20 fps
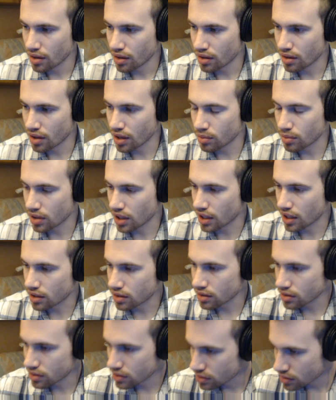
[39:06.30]
They were like,
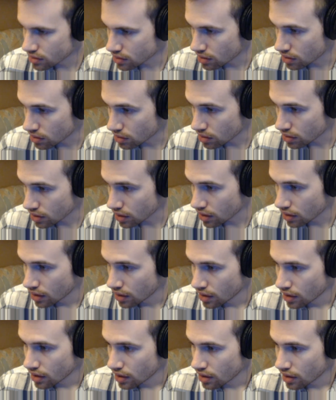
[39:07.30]
oh, hold
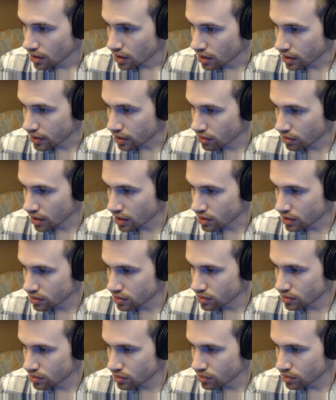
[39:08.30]
on. They're like,
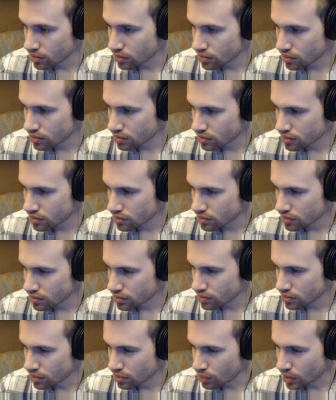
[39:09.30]

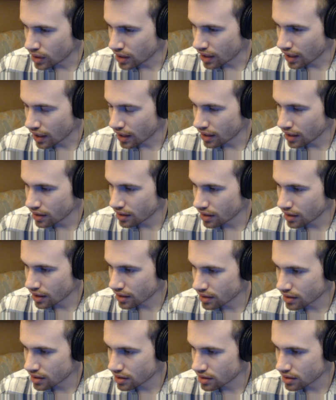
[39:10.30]
we hate
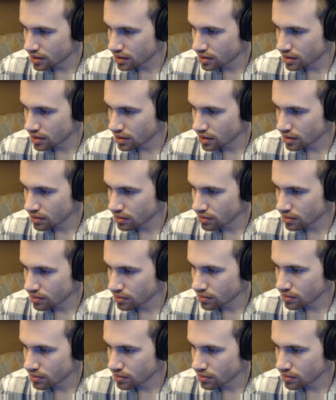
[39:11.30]
at the same...